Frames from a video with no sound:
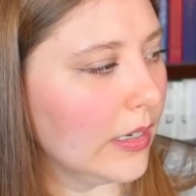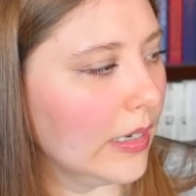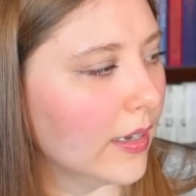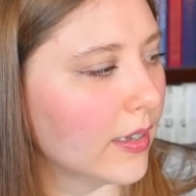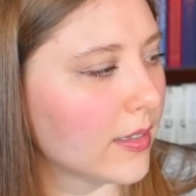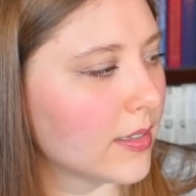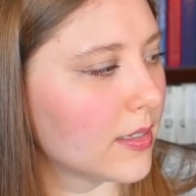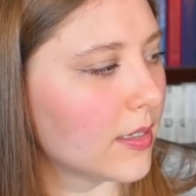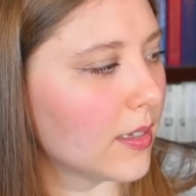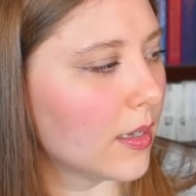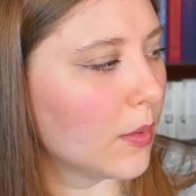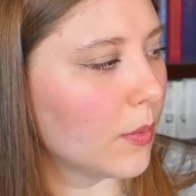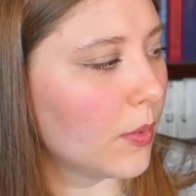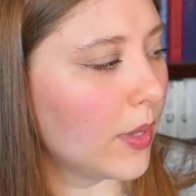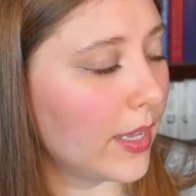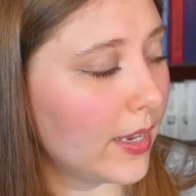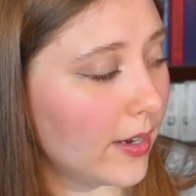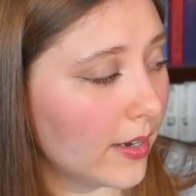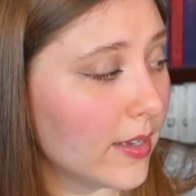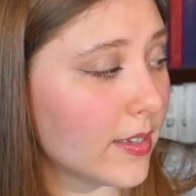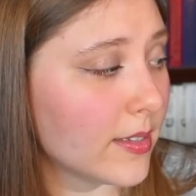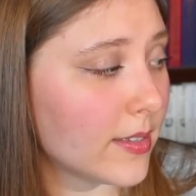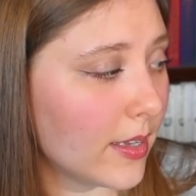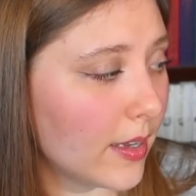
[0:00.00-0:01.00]
it's a it
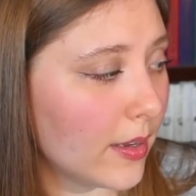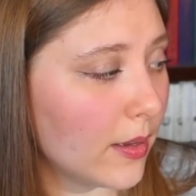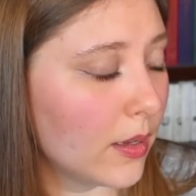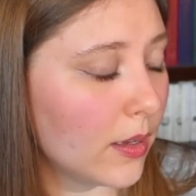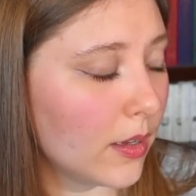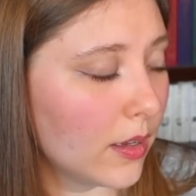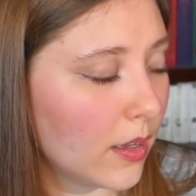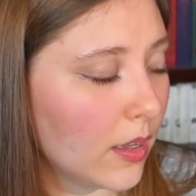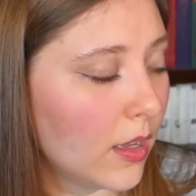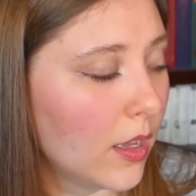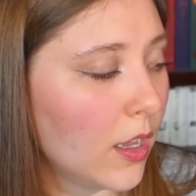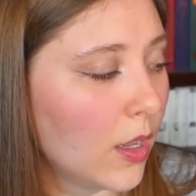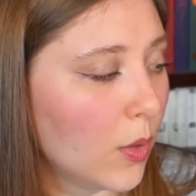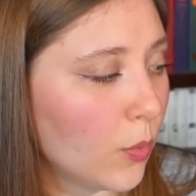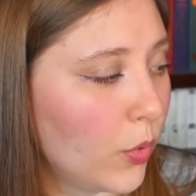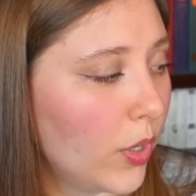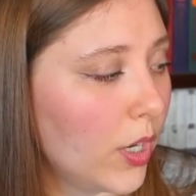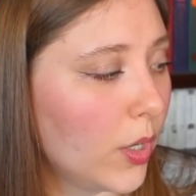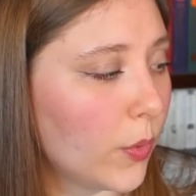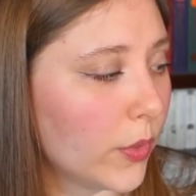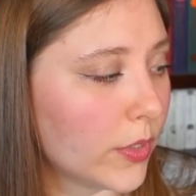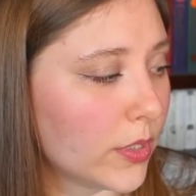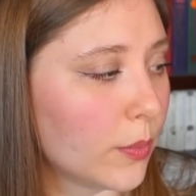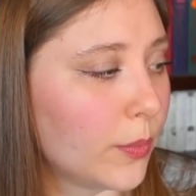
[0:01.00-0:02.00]
is a
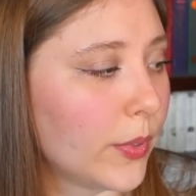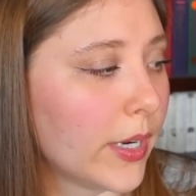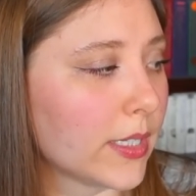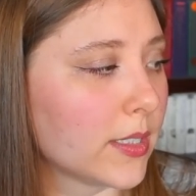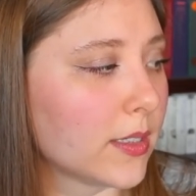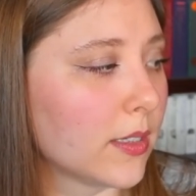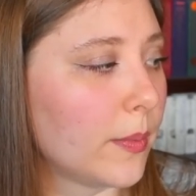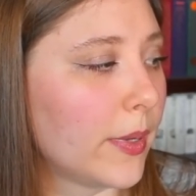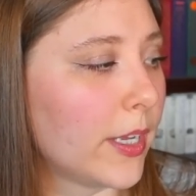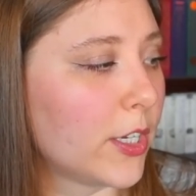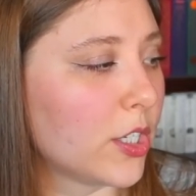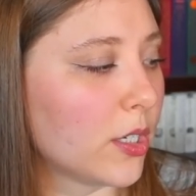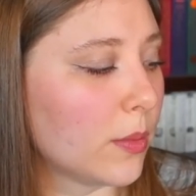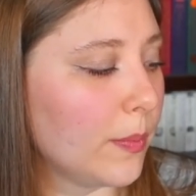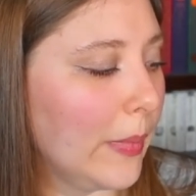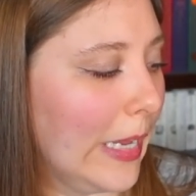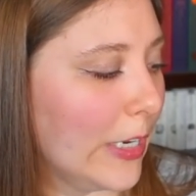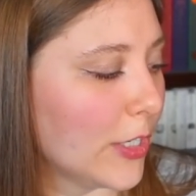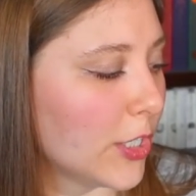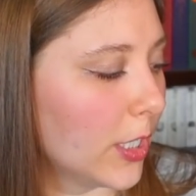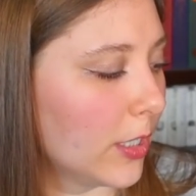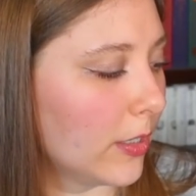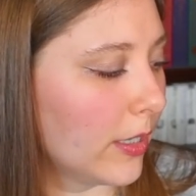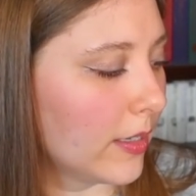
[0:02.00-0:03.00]
prequel to Practical Magic,
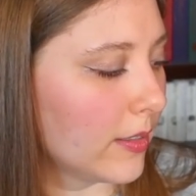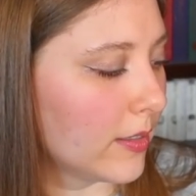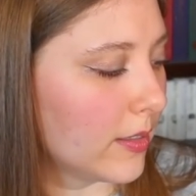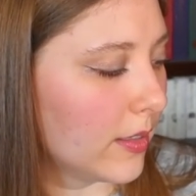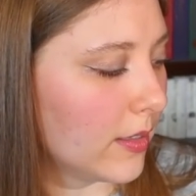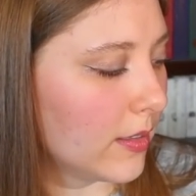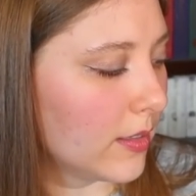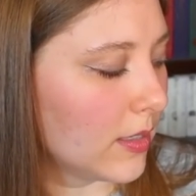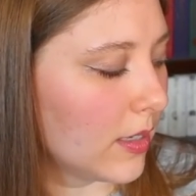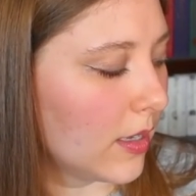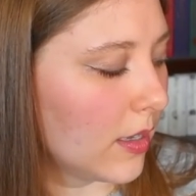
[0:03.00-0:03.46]
Magic Lessons.